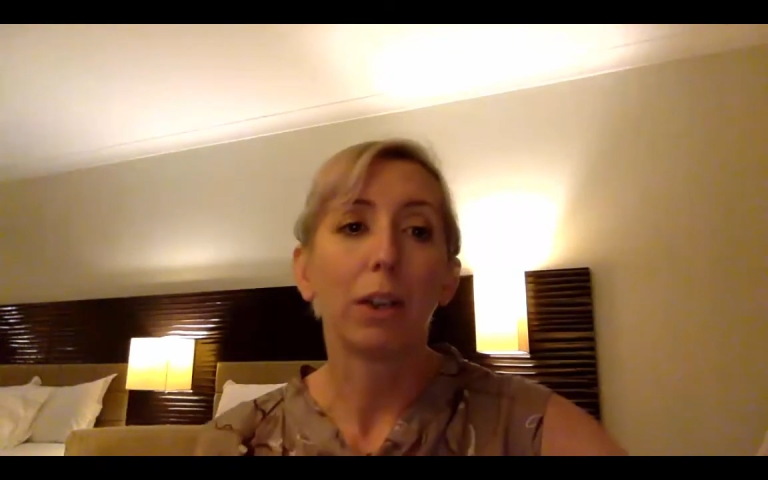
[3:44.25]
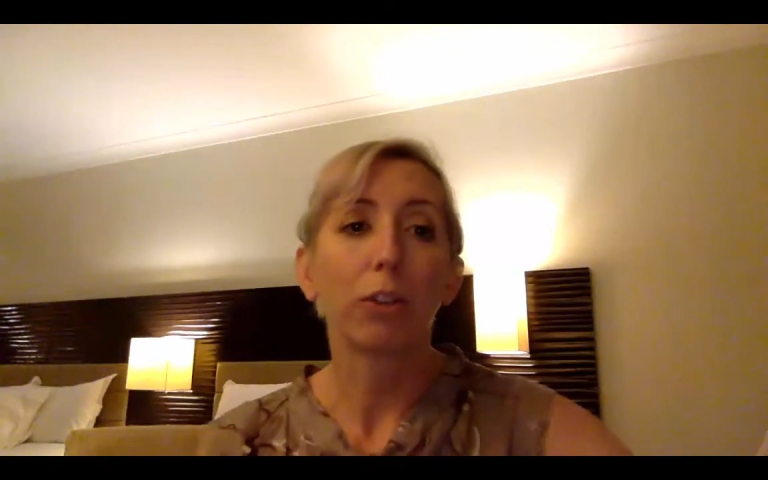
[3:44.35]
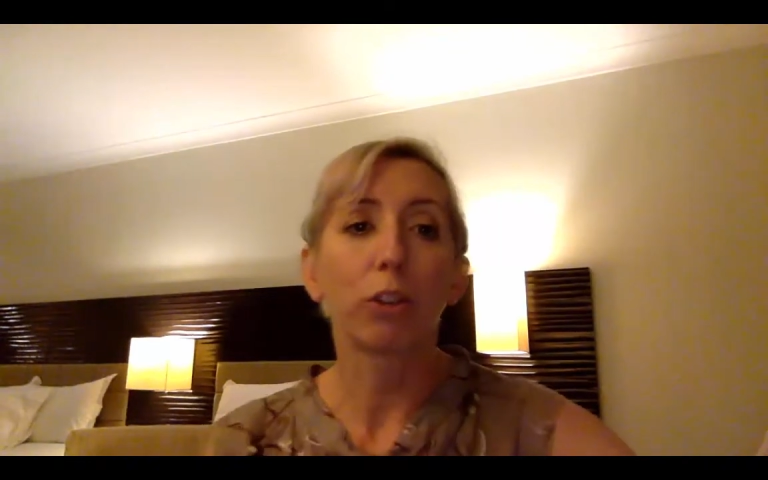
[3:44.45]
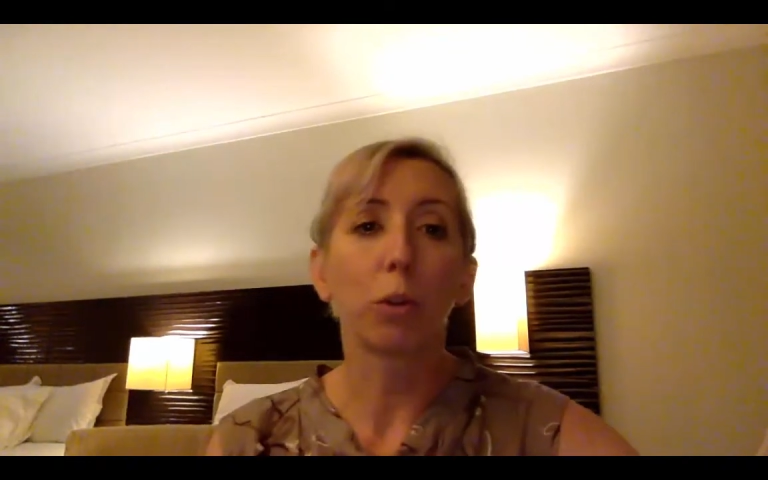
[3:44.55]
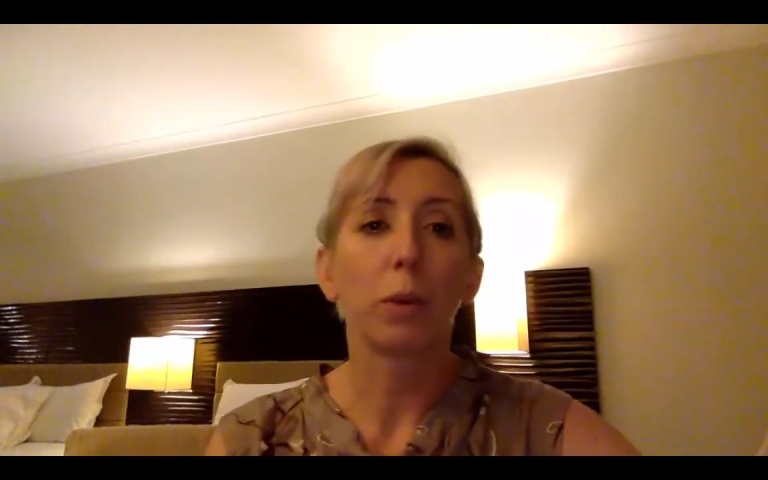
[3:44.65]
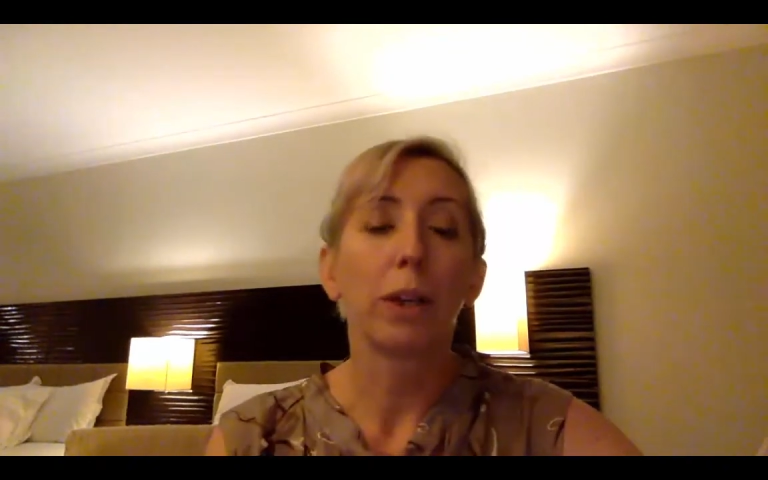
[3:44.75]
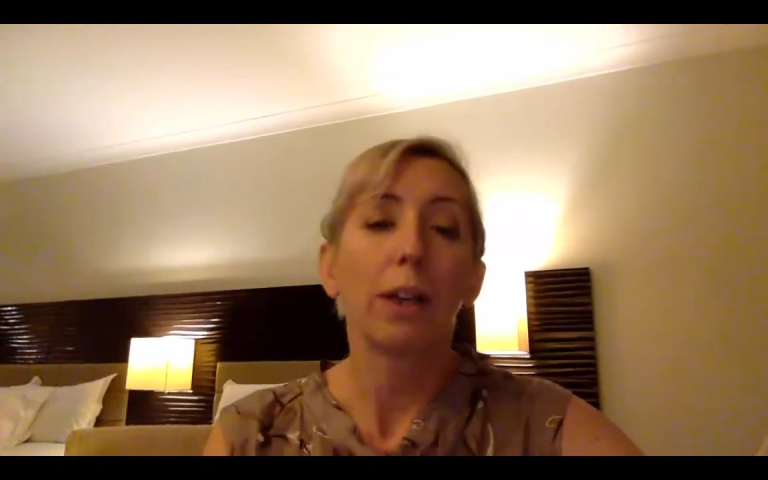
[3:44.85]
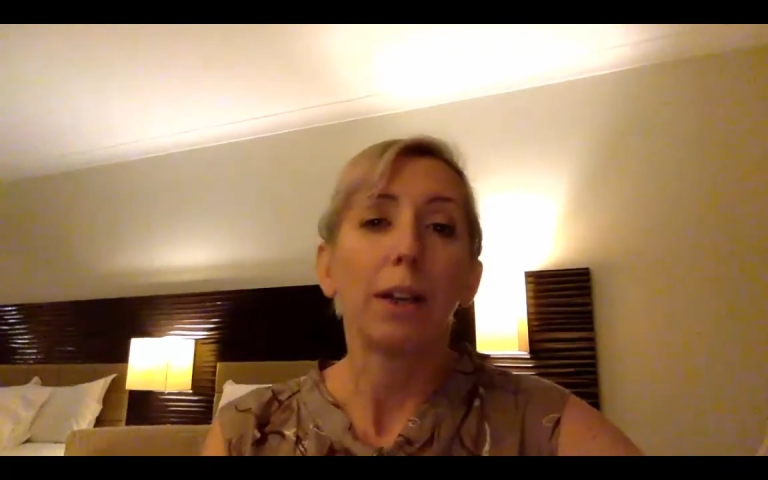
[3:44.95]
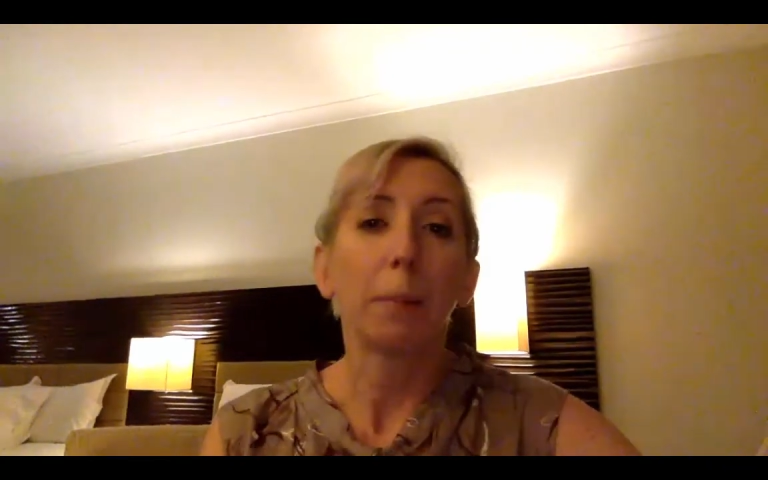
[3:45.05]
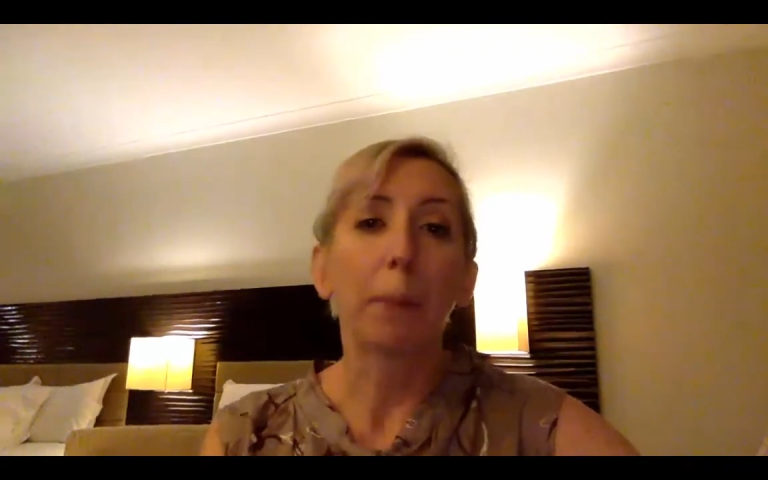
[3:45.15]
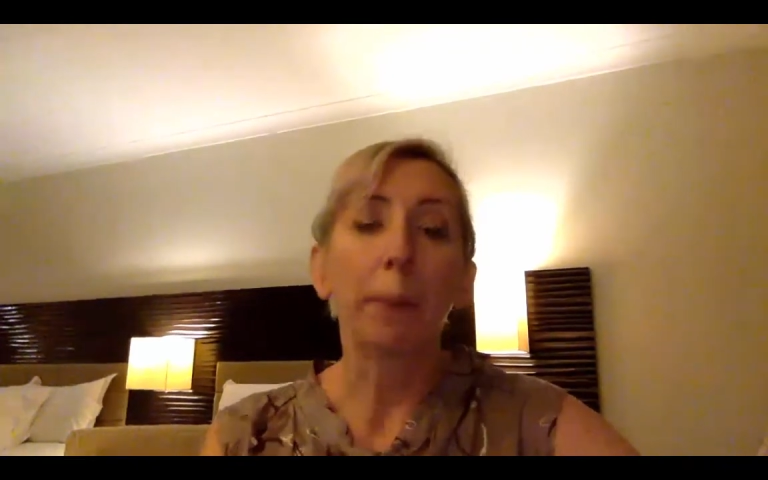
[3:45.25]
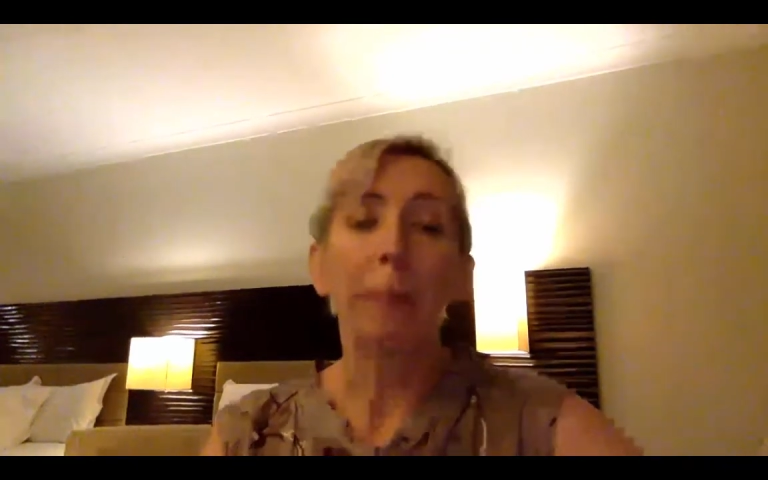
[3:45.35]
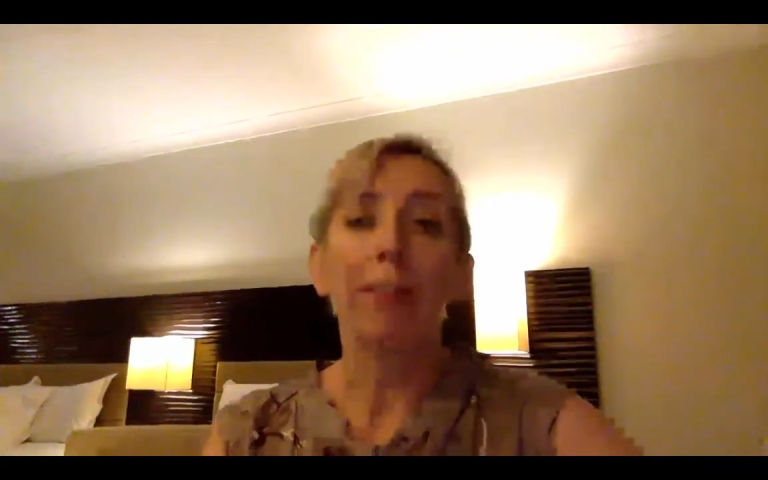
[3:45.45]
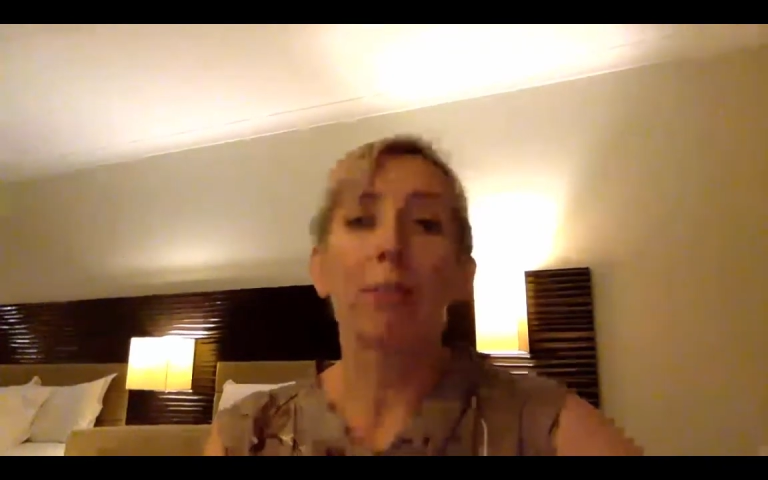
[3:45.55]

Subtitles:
So put a bit of